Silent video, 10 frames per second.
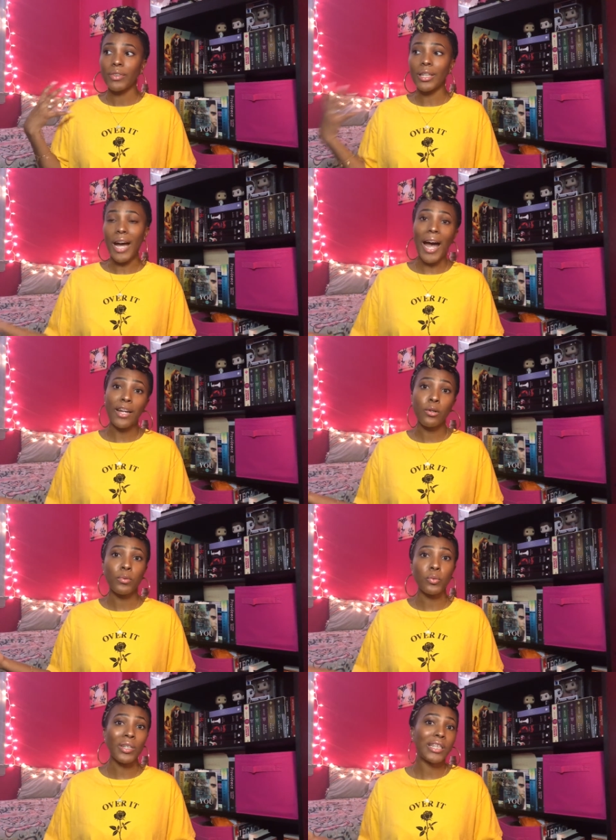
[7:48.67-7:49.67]
guy who
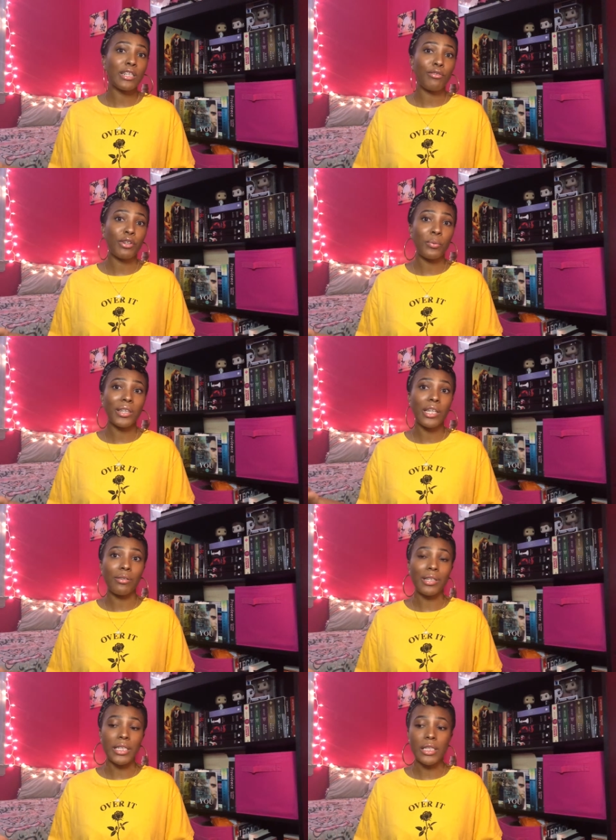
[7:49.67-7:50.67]
was once suffering with
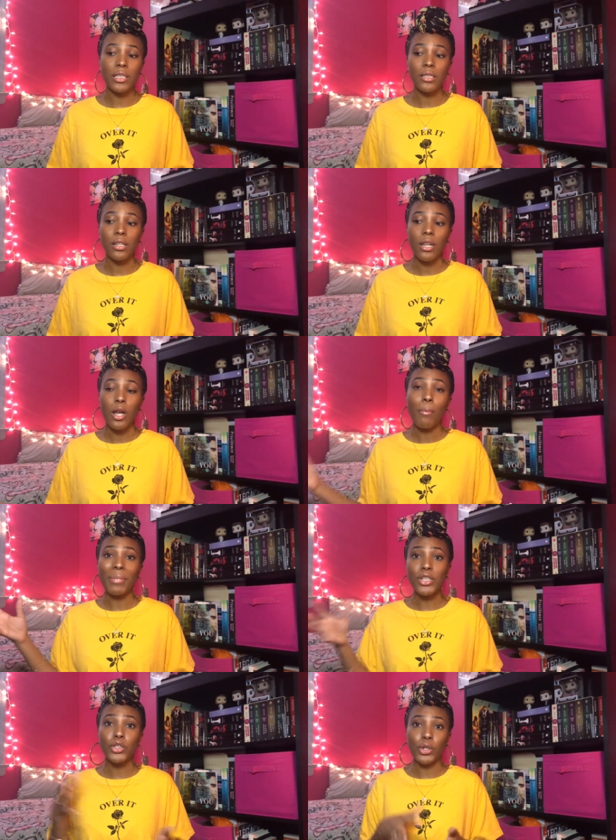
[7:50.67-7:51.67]
illness
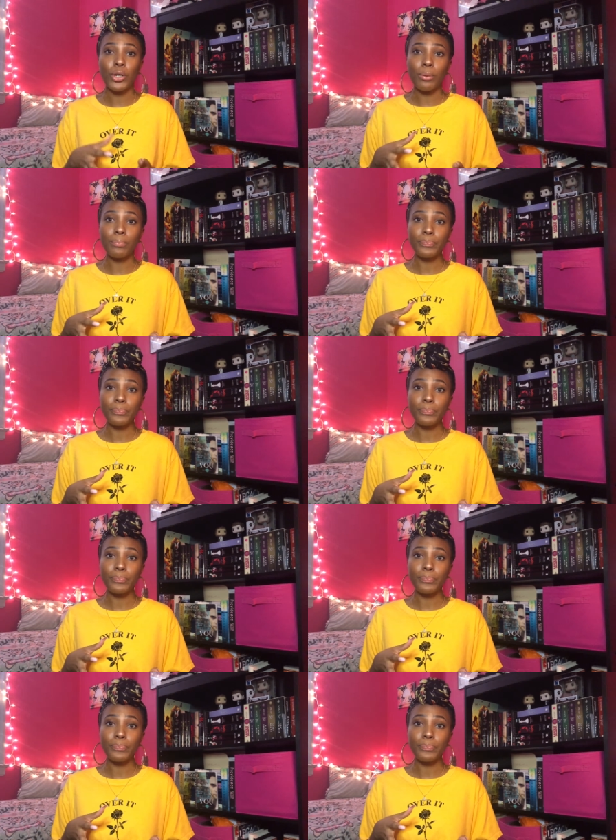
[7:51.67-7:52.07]
meets girl.